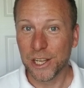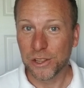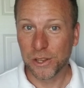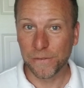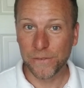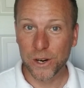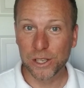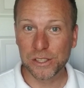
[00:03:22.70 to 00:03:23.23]

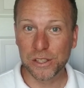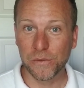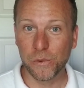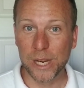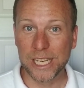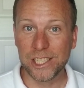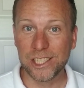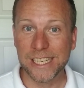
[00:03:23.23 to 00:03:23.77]
The first of
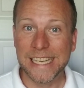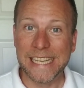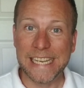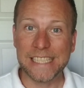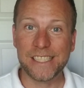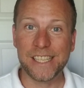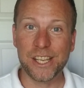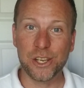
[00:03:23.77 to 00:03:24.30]
which
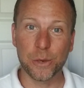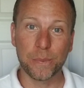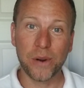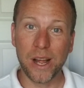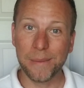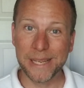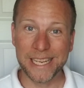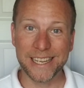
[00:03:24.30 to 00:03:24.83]
is that you're
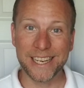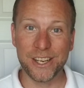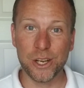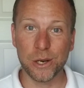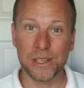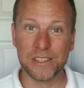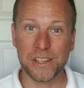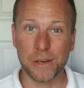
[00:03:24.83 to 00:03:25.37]
probably going to
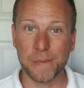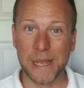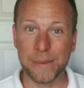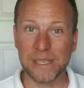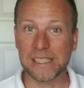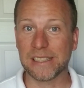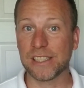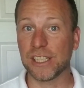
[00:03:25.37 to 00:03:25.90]
notice that your baby
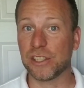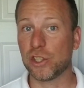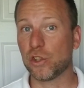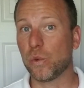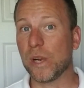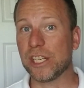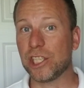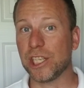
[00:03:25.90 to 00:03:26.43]
is
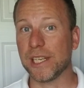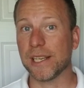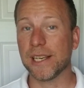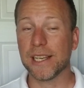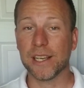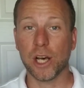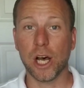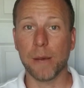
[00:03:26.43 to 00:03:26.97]
twitchy,
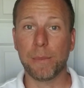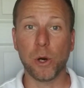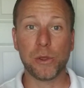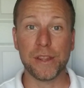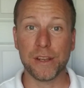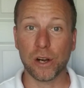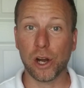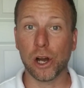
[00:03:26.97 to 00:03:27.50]
both
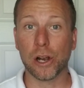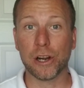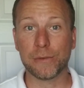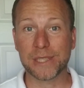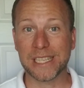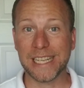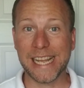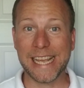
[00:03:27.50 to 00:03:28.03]
in their
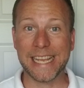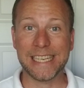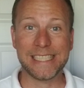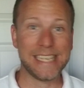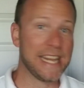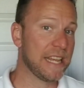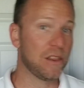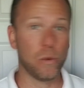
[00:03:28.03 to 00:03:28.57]
arms,
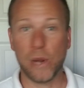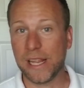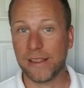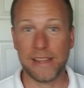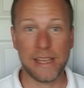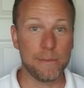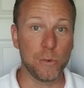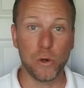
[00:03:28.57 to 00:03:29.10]
legs, and the way that
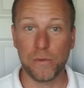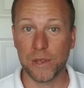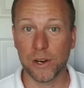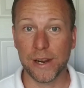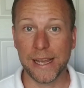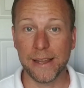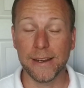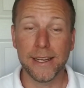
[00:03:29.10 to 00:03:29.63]
they move their
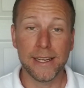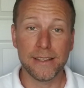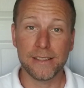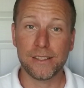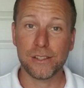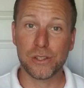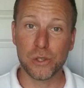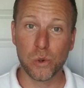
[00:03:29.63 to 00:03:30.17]
head. This
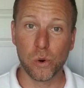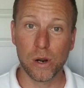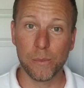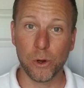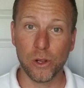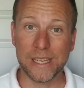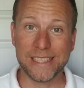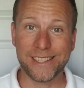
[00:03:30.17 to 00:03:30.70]
is
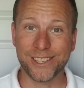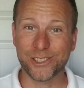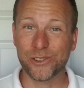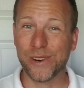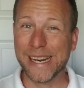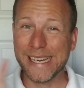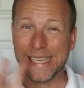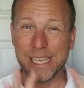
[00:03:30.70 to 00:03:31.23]
normal as they're
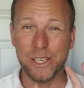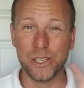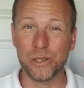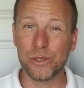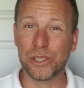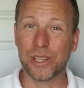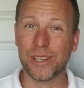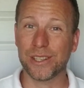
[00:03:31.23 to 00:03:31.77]
trying to get
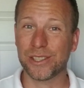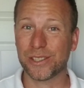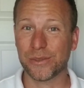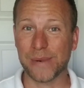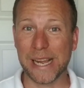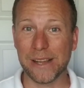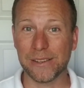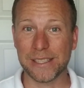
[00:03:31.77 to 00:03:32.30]
used to their
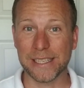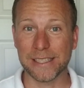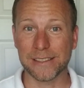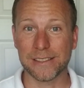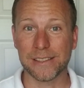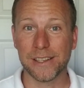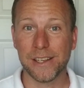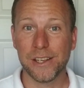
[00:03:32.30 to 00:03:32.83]
surroundings.